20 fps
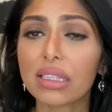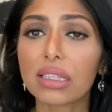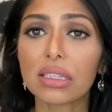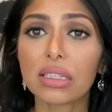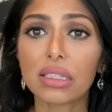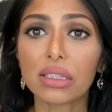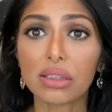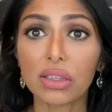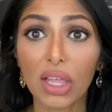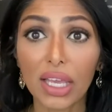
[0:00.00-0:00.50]

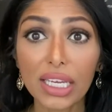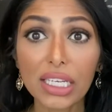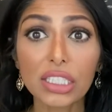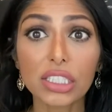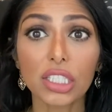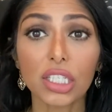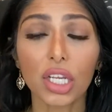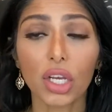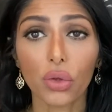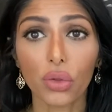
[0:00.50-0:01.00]
like
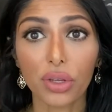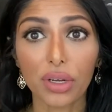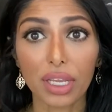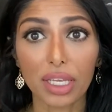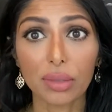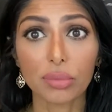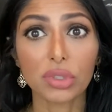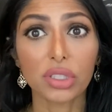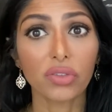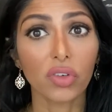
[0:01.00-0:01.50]
to know the
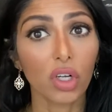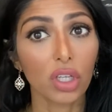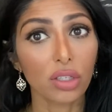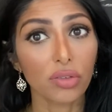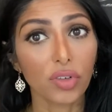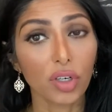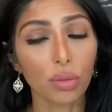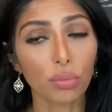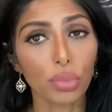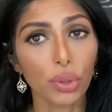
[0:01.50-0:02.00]
names of all of
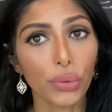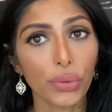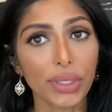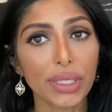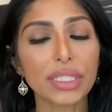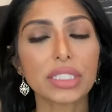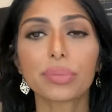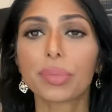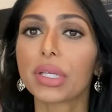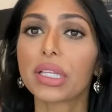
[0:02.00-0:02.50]
our
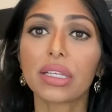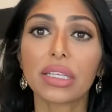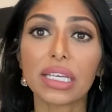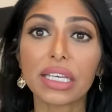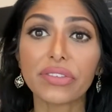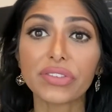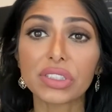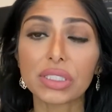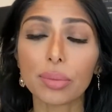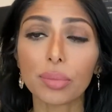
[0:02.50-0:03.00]
employees, but
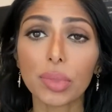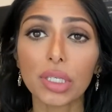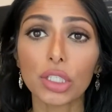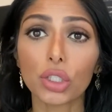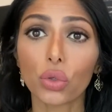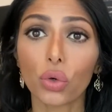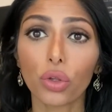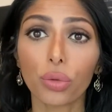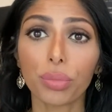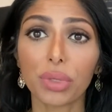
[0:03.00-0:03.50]
if somebody
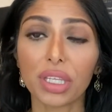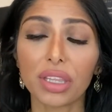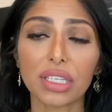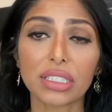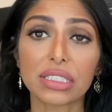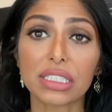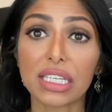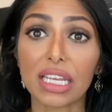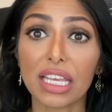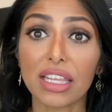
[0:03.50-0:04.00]
told me that
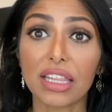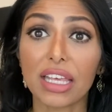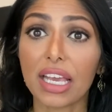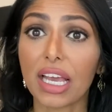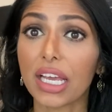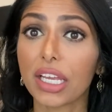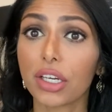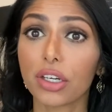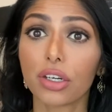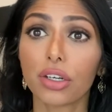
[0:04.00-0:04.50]
today they
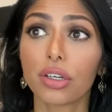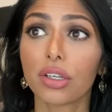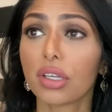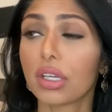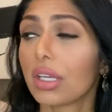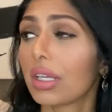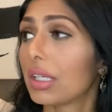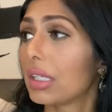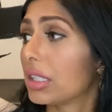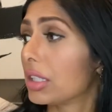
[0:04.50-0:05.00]
hired
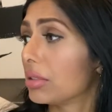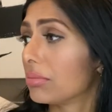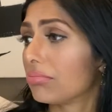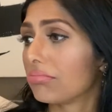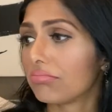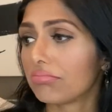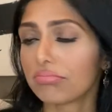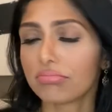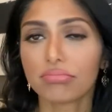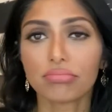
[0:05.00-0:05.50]

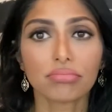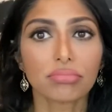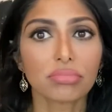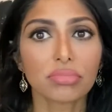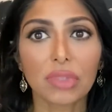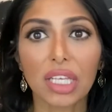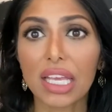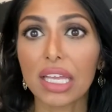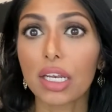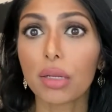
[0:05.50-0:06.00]

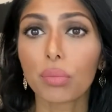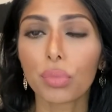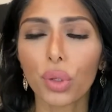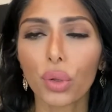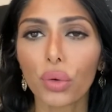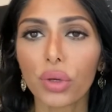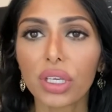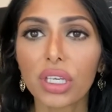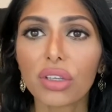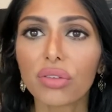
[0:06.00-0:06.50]
an
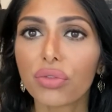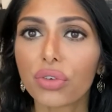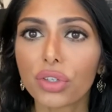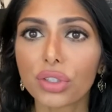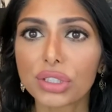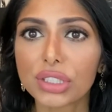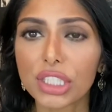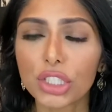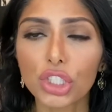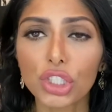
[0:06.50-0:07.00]
employee for
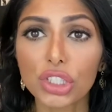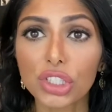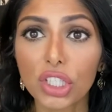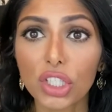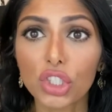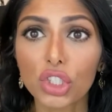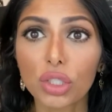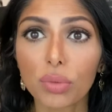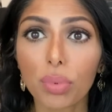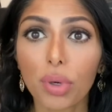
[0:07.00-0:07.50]
such and
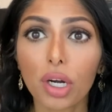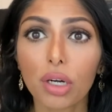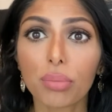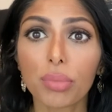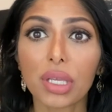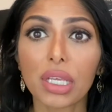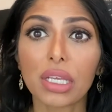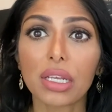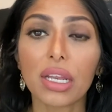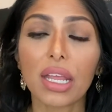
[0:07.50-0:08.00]
such
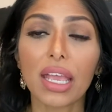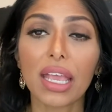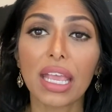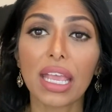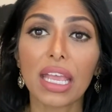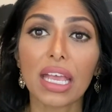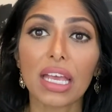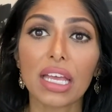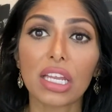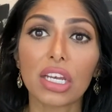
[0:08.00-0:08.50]
department
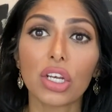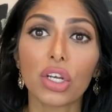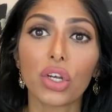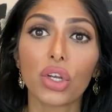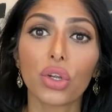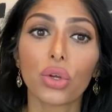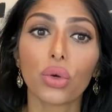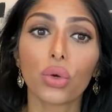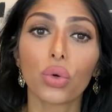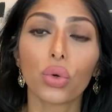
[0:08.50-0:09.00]

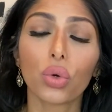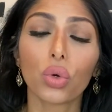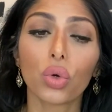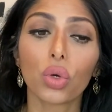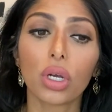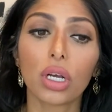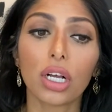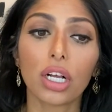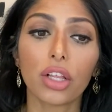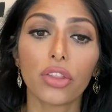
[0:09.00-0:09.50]
and
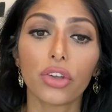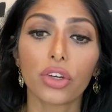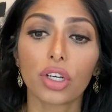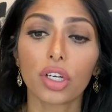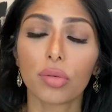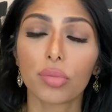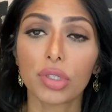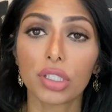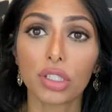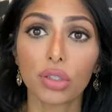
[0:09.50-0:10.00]
they're
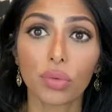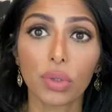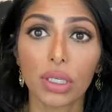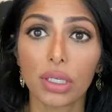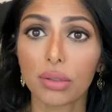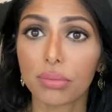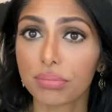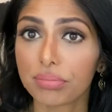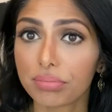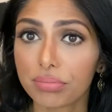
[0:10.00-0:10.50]
going to be
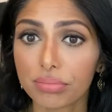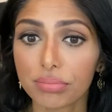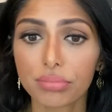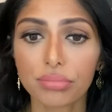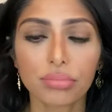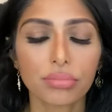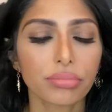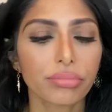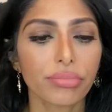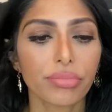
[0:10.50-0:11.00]
doing
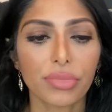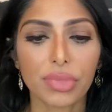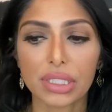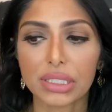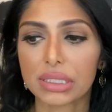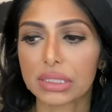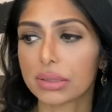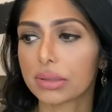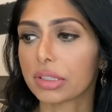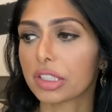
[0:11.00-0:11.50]

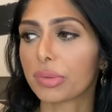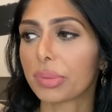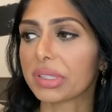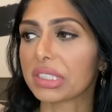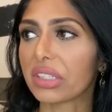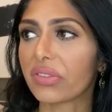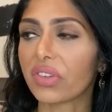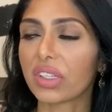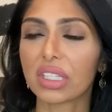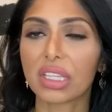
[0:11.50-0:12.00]
this
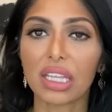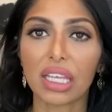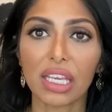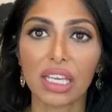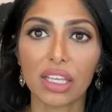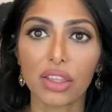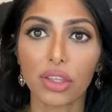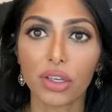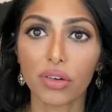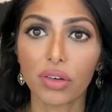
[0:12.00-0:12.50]
specific thing
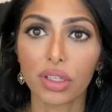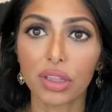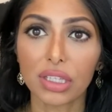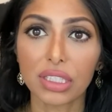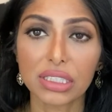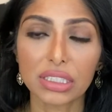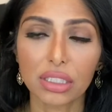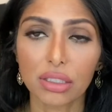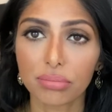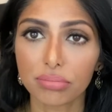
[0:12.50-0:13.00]
and they're in
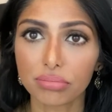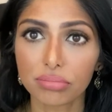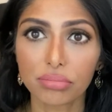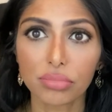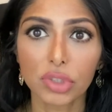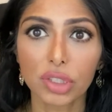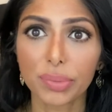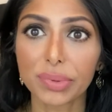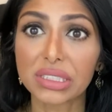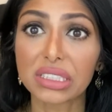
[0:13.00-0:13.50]
this
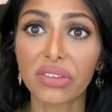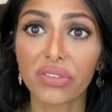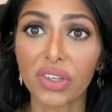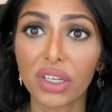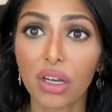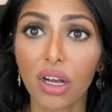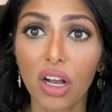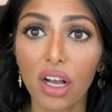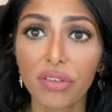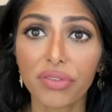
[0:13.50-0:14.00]
specific
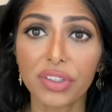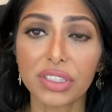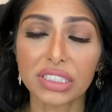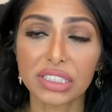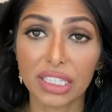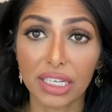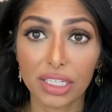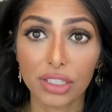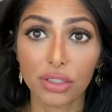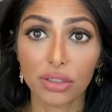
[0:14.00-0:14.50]
office
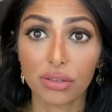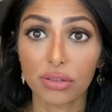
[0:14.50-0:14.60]
that I